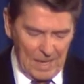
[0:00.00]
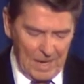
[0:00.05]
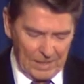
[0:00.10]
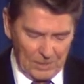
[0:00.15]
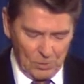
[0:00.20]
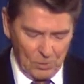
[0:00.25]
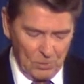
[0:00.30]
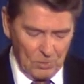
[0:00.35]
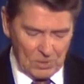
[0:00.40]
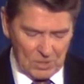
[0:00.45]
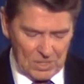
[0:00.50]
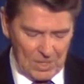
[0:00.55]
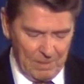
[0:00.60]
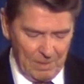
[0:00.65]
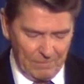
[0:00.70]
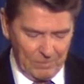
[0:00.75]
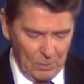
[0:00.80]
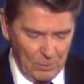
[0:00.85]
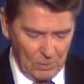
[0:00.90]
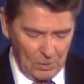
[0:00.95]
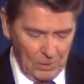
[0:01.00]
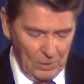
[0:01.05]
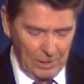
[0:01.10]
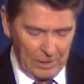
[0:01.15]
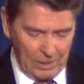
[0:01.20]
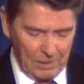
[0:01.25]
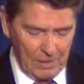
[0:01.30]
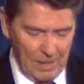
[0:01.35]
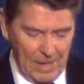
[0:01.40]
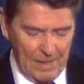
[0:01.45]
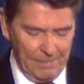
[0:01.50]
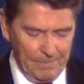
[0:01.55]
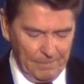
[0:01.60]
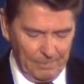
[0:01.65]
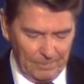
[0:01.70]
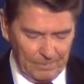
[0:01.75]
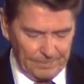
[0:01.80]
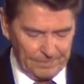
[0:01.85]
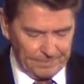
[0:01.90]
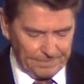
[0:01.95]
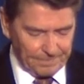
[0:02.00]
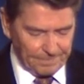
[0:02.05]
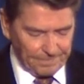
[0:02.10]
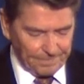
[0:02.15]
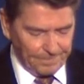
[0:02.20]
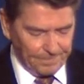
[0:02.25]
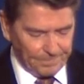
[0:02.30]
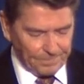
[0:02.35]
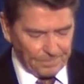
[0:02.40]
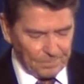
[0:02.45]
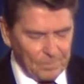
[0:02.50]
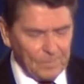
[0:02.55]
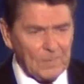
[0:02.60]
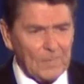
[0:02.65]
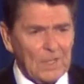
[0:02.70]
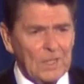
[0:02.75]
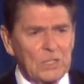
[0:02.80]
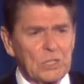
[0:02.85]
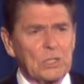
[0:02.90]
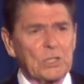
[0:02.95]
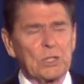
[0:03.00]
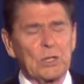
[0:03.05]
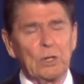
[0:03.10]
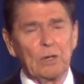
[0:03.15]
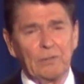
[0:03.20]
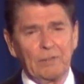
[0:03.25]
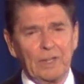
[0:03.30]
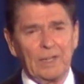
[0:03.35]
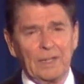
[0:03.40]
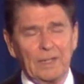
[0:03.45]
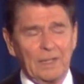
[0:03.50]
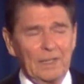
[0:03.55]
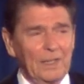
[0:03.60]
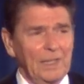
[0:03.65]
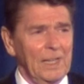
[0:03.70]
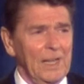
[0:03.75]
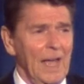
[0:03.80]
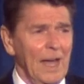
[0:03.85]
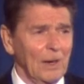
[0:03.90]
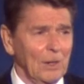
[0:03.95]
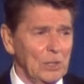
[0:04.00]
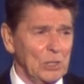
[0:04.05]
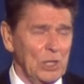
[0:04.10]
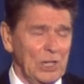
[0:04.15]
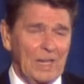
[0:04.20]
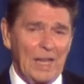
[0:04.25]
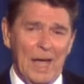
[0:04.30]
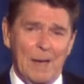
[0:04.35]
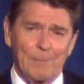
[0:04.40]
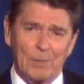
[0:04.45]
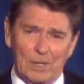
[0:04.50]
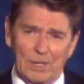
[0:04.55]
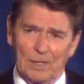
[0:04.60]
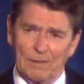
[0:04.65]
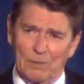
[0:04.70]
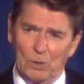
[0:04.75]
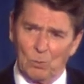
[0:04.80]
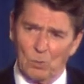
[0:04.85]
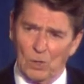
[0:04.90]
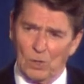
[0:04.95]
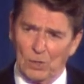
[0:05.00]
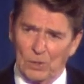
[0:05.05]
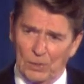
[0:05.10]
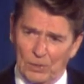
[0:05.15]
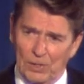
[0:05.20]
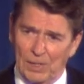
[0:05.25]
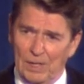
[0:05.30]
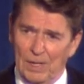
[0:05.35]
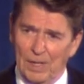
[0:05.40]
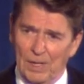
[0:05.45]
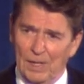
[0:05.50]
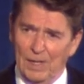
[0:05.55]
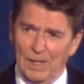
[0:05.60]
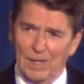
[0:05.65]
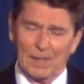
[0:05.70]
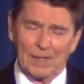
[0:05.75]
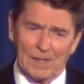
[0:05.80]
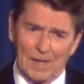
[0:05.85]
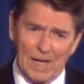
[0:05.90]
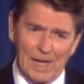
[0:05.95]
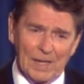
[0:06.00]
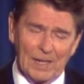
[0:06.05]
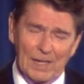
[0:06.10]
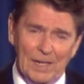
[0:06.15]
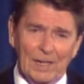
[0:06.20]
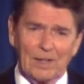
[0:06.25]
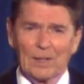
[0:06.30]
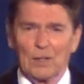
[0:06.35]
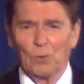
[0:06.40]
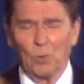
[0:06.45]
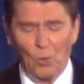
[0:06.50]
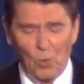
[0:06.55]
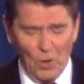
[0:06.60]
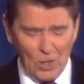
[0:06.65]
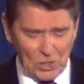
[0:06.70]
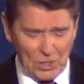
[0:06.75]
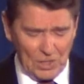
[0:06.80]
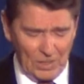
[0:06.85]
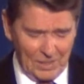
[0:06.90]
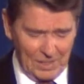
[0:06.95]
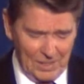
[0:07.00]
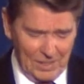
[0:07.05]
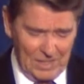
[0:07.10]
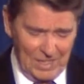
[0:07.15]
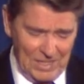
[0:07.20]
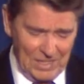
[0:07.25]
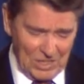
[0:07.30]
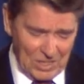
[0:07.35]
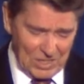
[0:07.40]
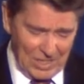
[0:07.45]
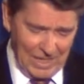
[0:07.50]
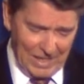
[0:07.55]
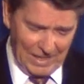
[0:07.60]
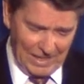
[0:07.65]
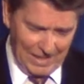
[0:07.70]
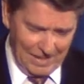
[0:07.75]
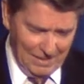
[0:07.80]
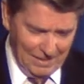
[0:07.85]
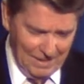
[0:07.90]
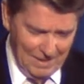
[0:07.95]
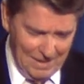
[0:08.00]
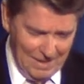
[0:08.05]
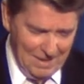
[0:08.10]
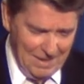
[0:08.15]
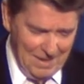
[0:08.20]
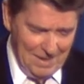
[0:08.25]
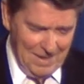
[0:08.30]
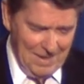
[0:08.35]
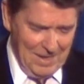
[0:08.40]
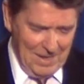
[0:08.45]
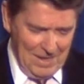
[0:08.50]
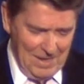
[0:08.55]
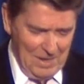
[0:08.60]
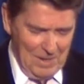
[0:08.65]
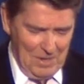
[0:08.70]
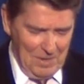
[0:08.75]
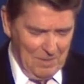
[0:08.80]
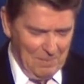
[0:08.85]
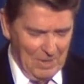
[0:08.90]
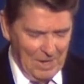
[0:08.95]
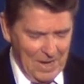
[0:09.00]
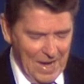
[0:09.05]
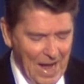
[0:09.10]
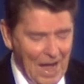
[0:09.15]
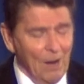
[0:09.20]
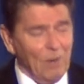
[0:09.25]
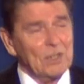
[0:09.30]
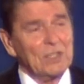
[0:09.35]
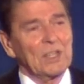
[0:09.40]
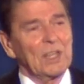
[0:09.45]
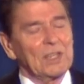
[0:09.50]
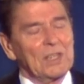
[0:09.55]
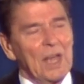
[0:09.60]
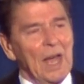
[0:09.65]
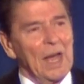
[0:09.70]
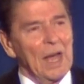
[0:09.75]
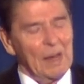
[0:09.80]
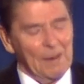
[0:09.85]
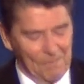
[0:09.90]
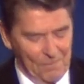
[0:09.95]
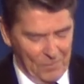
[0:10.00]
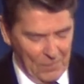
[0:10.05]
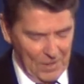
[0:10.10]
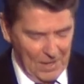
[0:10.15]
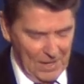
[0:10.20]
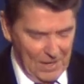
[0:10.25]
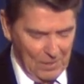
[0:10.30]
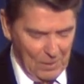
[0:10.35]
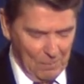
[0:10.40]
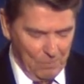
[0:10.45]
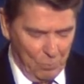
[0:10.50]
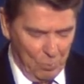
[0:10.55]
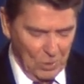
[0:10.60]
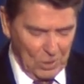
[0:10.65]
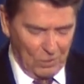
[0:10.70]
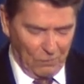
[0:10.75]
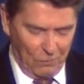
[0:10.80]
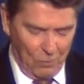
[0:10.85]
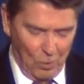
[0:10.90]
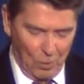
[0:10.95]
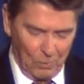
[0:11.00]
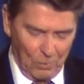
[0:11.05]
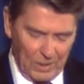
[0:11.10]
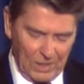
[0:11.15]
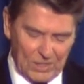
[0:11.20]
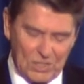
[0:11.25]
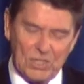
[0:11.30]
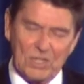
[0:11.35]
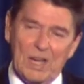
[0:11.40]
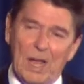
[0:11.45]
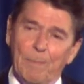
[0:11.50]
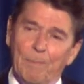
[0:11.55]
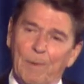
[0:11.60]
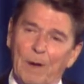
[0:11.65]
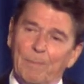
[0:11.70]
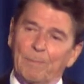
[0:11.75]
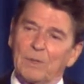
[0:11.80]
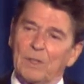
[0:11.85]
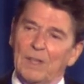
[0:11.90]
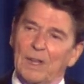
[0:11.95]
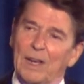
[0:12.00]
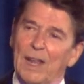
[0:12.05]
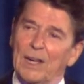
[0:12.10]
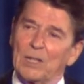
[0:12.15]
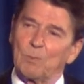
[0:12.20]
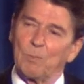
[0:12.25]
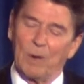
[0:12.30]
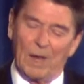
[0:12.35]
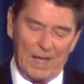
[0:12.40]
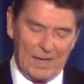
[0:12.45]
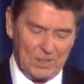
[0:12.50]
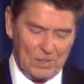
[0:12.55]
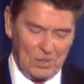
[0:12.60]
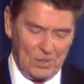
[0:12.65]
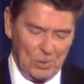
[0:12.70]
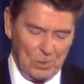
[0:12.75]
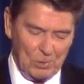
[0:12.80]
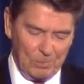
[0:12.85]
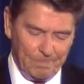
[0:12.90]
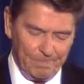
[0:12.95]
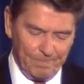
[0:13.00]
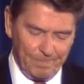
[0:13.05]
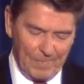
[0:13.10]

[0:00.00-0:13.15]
I told some of you earlier, I'm serving in the allergy capital of the world. Not here, Washington, D C But now is the time for another push forward, a step up to the next plateau.